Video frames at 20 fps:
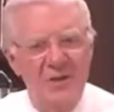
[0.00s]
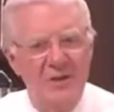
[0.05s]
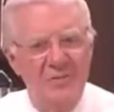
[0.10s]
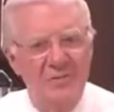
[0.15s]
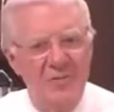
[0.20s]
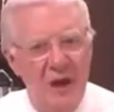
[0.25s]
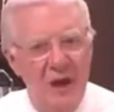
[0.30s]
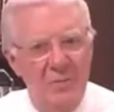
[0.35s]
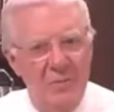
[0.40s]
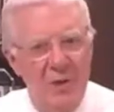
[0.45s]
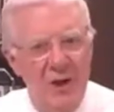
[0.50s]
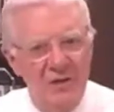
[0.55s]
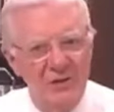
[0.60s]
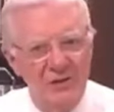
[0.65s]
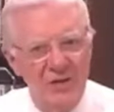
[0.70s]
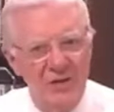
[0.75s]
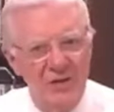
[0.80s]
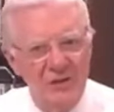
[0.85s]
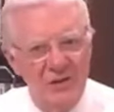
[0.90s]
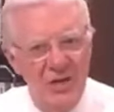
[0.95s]
The
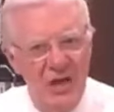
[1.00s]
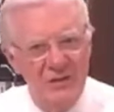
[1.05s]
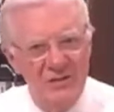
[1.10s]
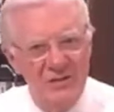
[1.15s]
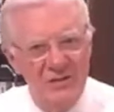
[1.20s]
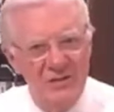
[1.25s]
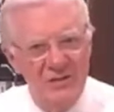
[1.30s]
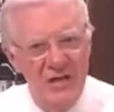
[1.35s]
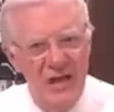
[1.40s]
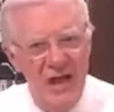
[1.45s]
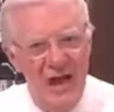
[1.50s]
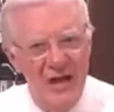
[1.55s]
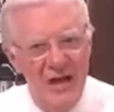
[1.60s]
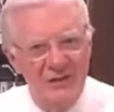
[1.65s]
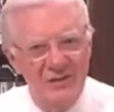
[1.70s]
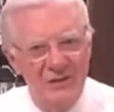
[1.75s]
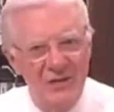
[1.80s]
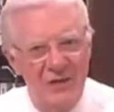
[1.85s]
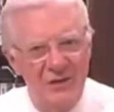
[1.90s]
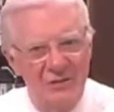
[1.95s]
vibration changes the
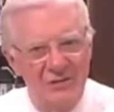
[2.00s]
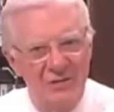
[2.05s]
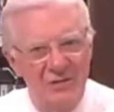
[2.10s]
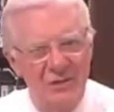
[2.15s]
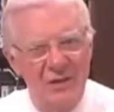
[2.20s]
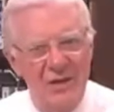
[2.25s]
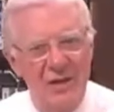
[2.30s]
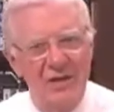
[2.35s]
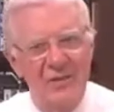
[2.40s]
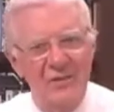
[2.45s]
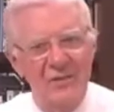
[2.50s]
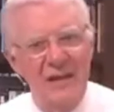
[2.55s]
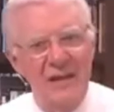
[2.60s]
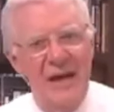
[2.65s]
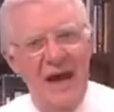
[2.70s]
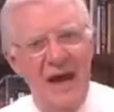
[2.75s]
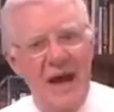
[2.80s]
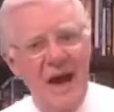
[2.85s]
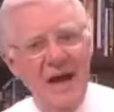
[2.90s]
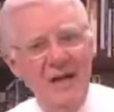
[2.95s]
action.
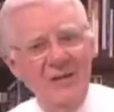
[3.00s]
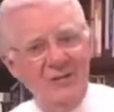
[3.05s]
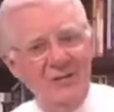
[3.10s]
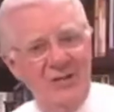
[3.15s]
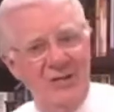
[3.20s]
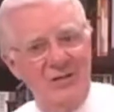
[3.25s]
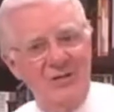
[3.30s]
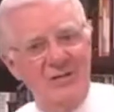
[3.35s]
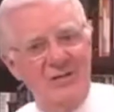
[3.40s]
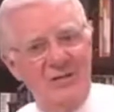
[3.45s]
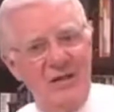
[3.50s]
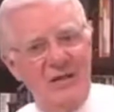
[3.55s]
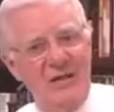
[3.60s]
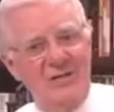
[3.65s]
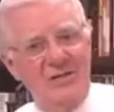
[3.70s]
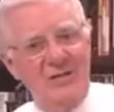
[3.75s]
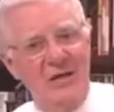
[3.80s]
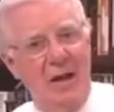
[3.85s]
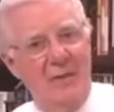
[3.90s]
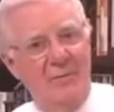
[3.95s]
The action
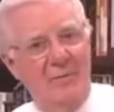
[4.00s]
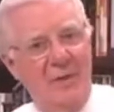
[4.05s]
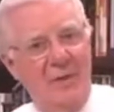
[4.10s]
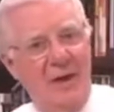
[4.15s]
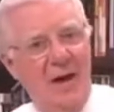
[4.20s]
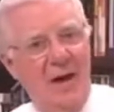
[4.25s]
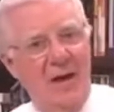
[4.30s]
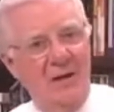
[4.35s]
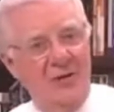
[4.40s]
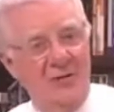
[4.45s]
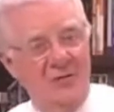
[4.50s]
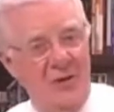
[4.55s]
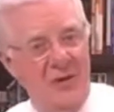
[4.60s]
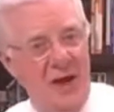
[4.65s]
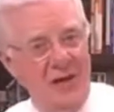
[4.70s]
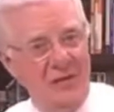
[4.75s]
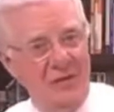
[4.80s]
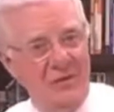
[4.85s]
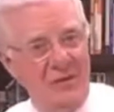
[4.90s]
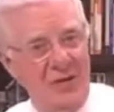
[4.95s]
sets up an
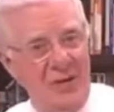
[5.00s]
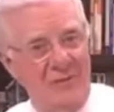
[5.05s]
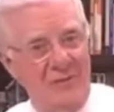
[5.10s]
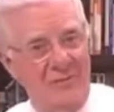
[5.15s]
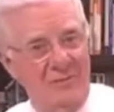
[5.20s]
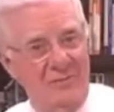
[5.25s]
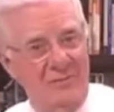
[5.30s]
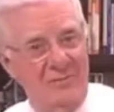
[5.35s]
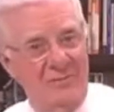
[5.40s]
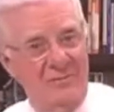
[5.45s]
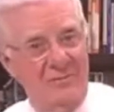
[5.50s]
attraction.